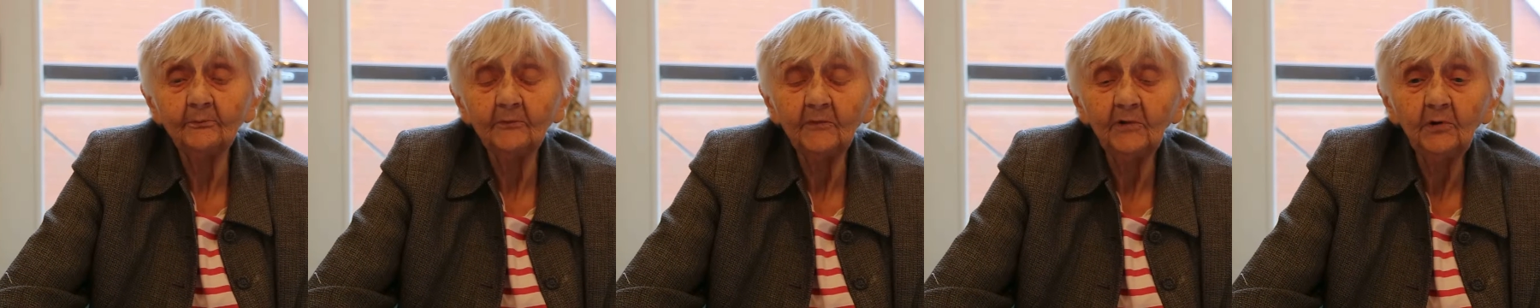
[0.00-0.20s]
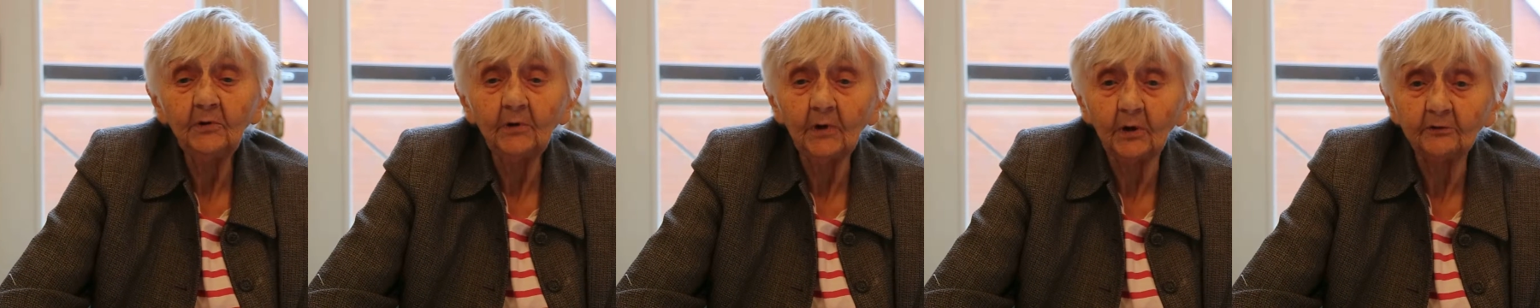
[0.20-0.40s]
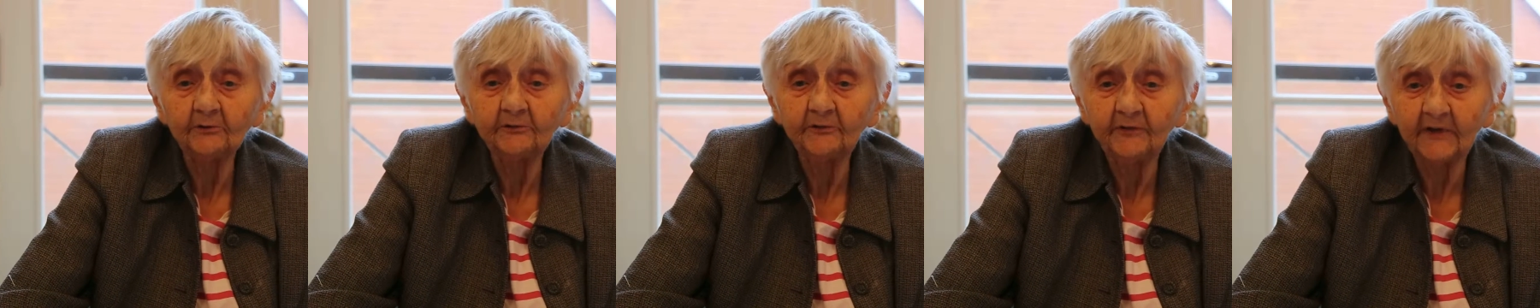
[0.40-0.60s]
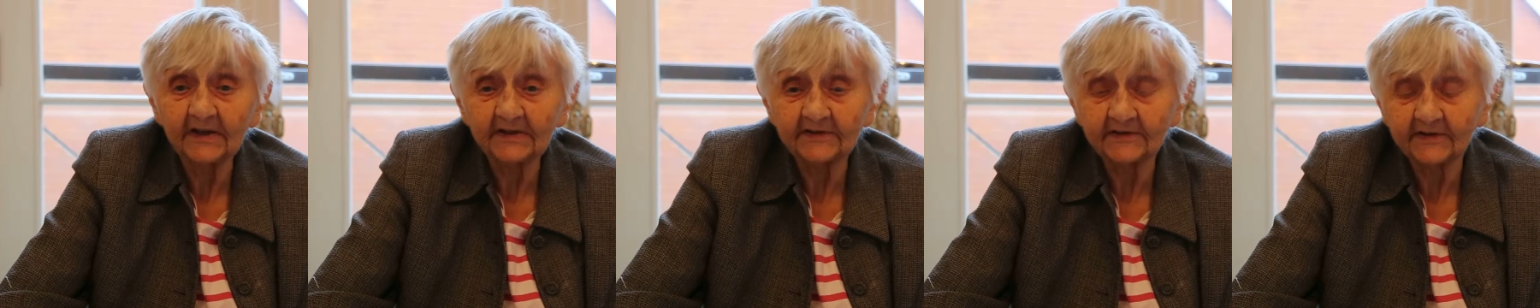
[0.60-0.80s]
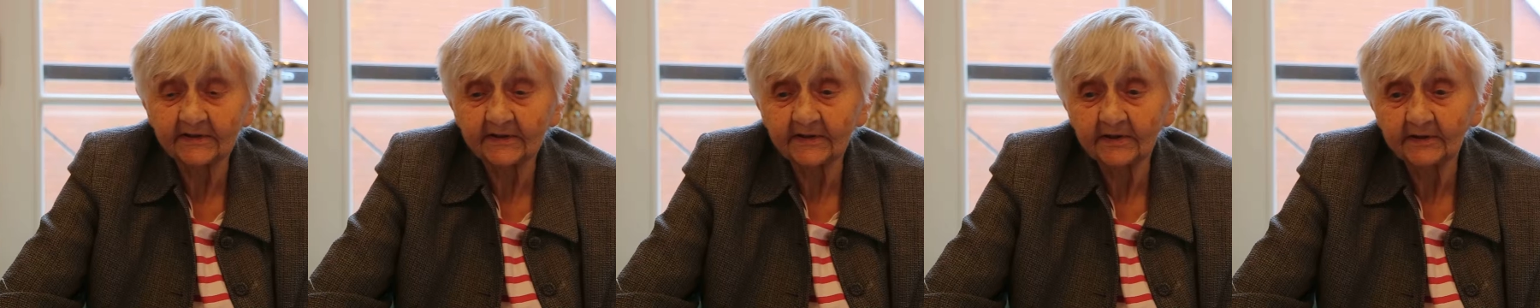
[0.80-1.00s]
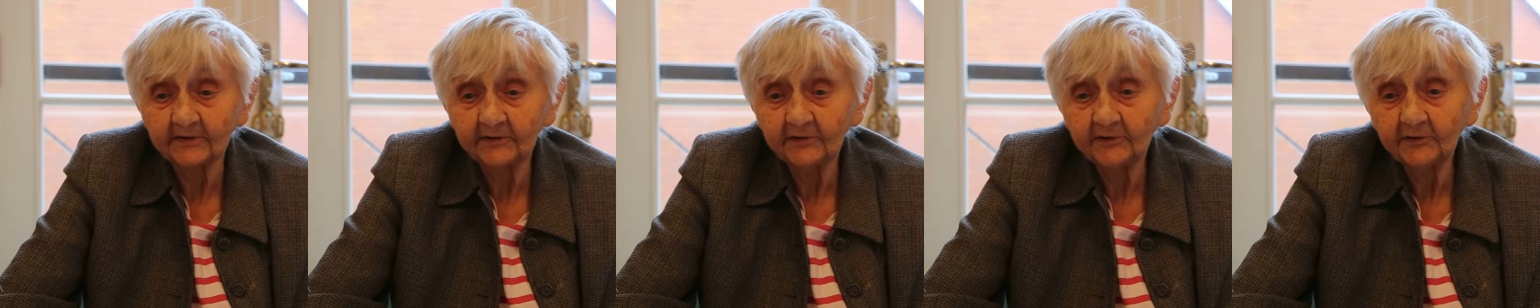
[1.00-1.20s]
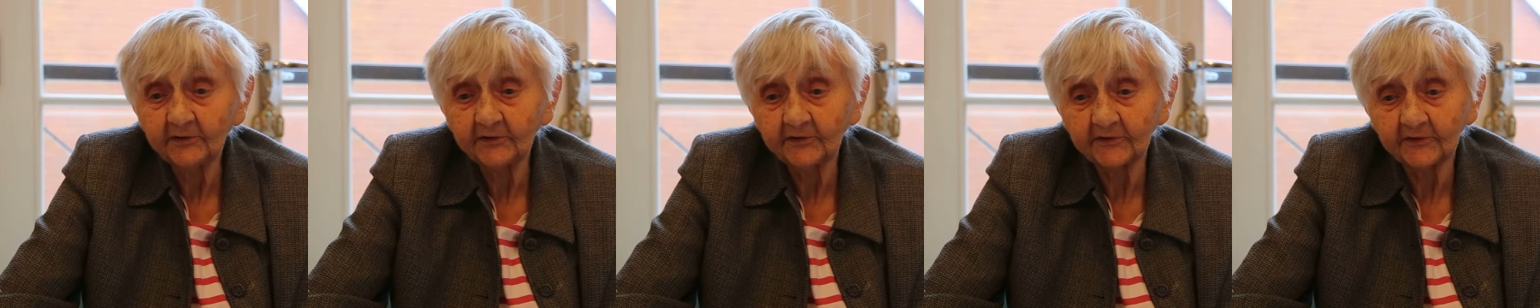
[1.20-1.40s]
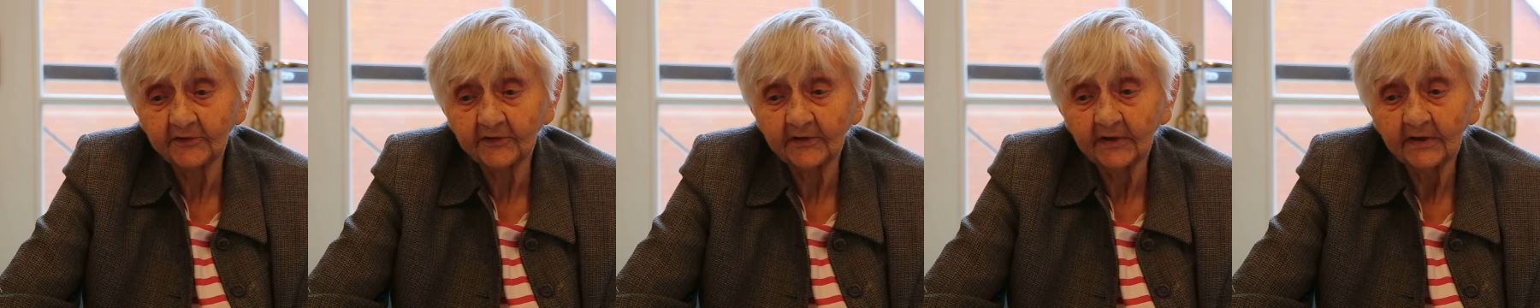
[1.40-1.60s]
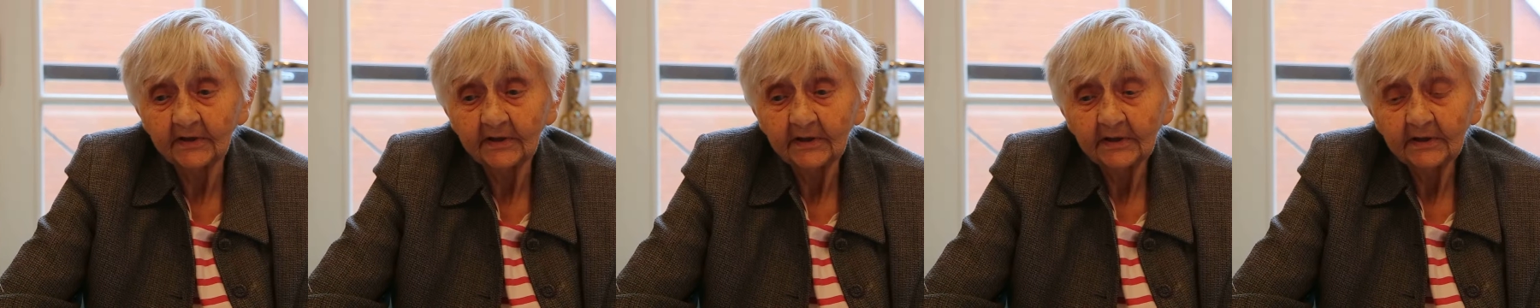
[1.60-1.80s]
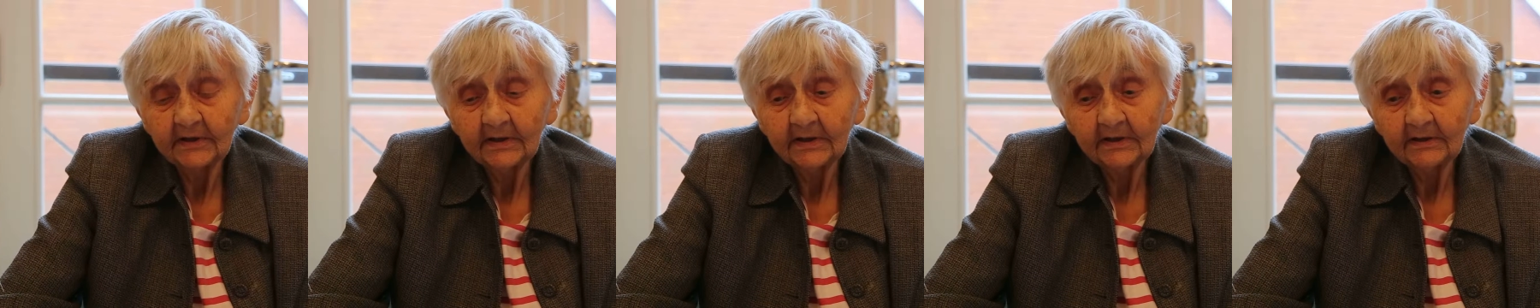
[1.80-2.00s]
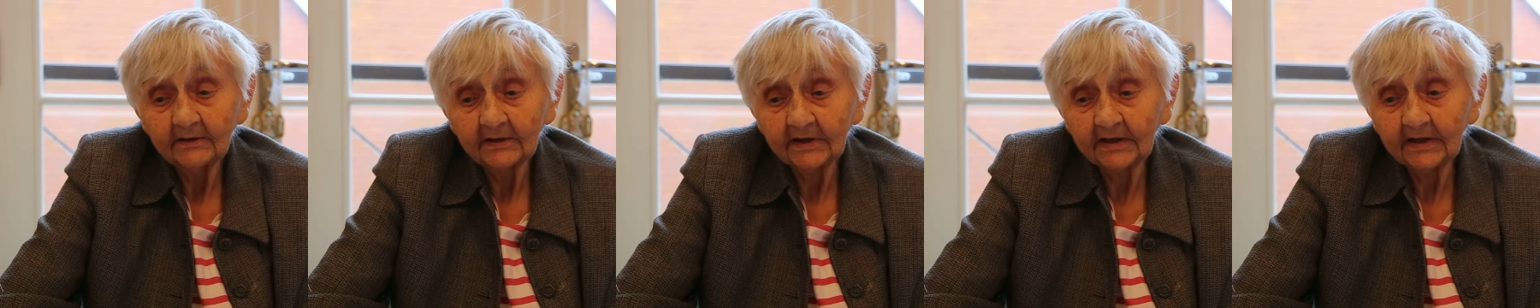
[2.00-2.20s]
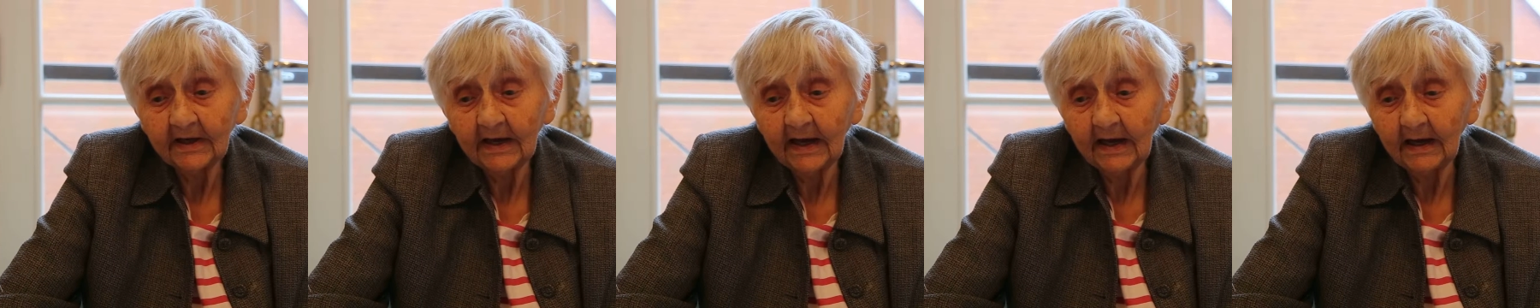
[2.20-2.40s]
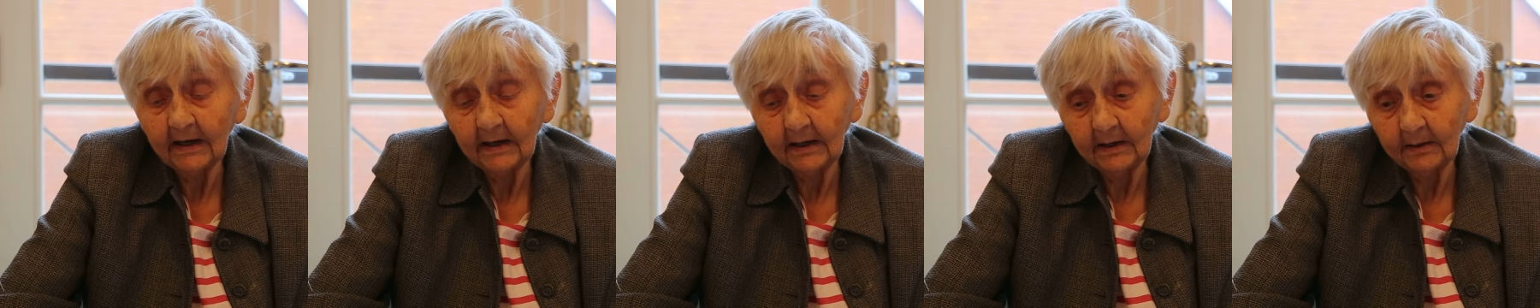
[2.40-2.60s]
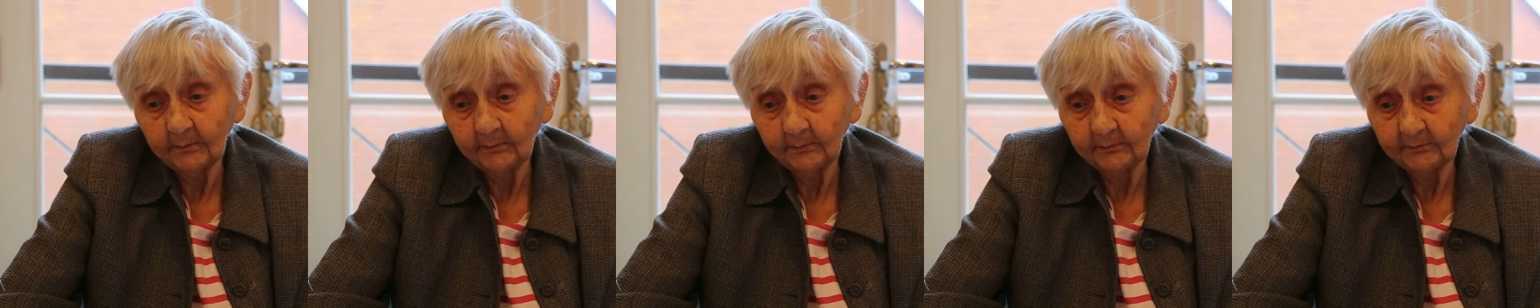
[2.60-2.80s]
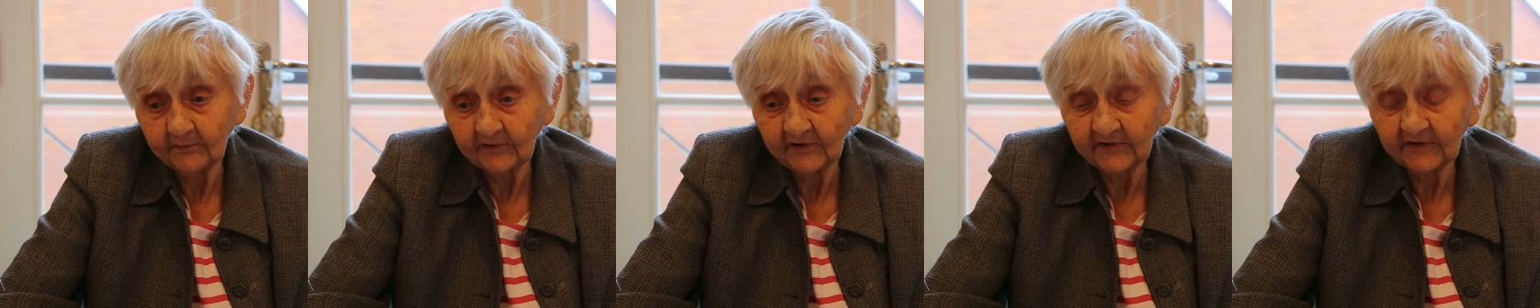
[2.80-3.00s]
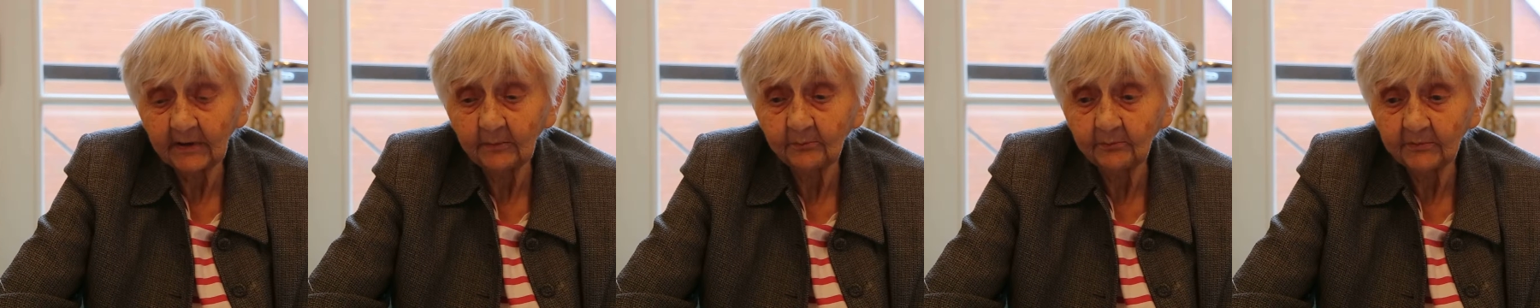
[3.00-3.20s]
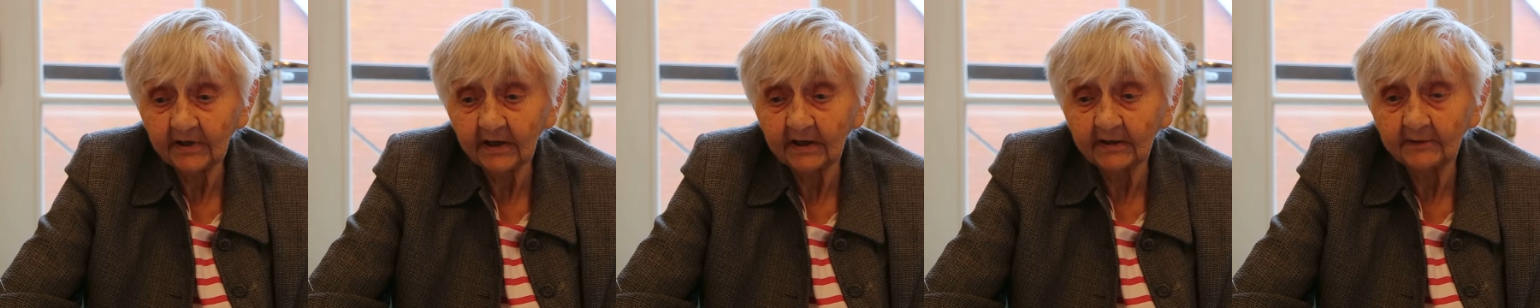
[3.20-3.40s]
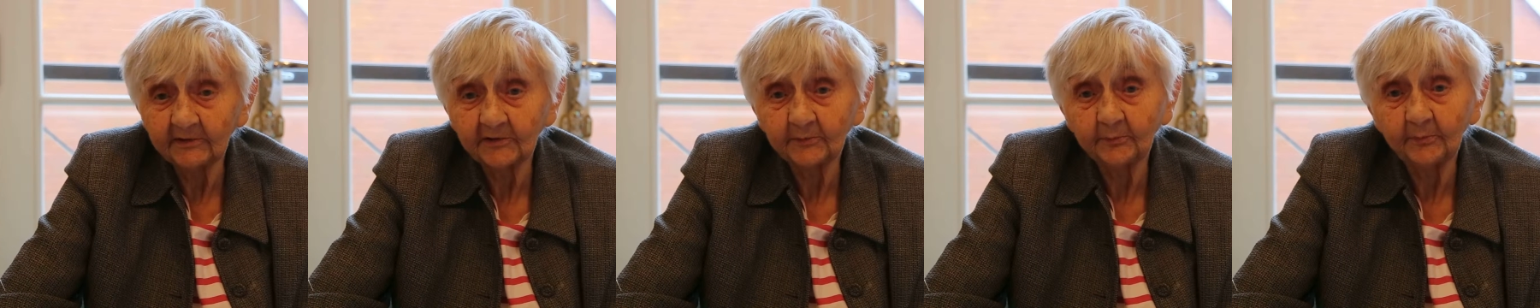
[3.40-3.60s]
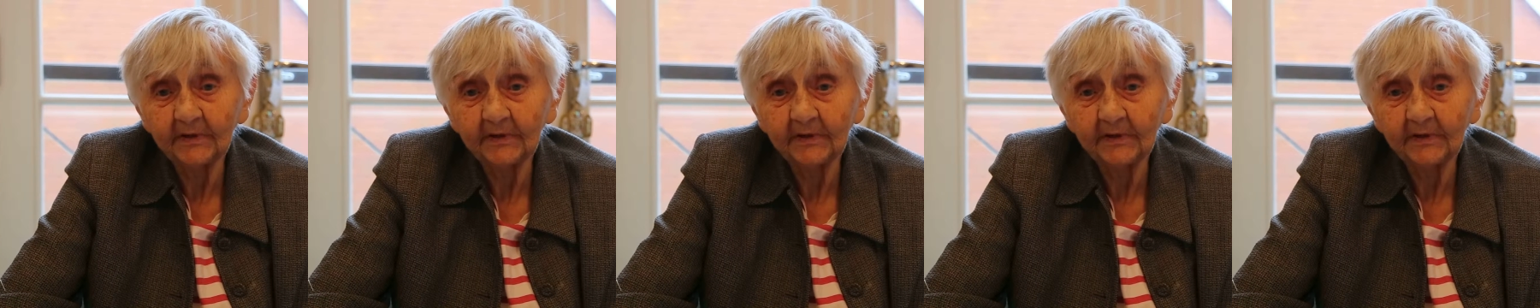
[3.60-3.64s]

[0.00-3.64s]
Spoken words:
visitors, sometimes